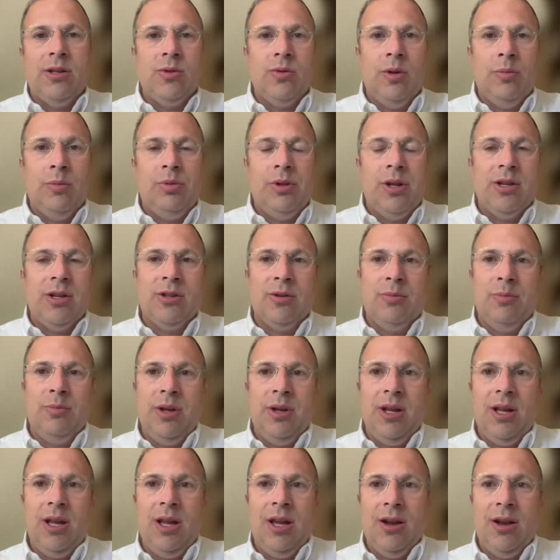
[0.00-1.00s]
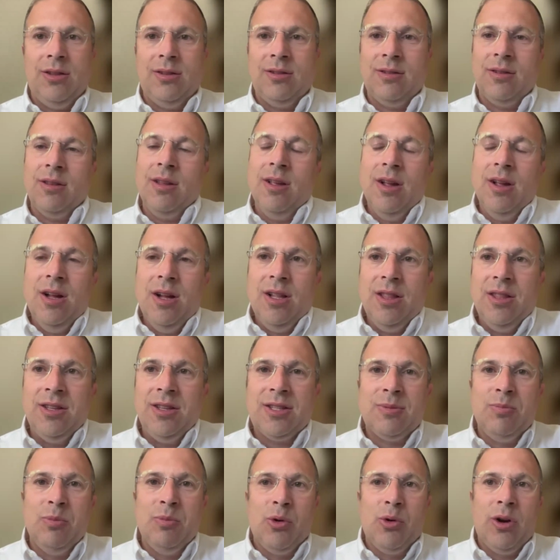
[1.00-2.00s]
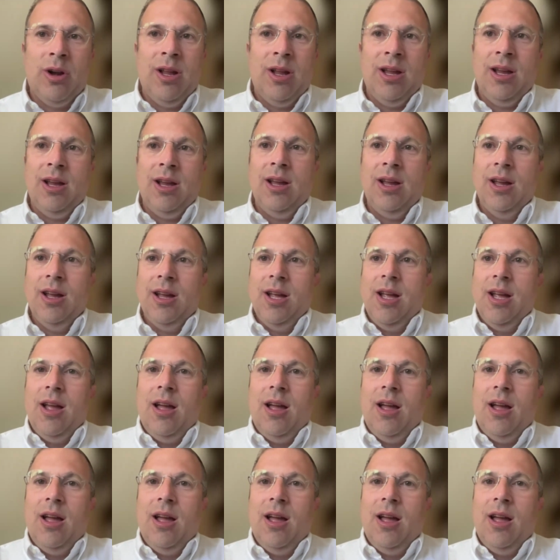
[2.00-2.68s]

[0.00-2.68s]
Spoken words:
It's a real pleasure being here this morning.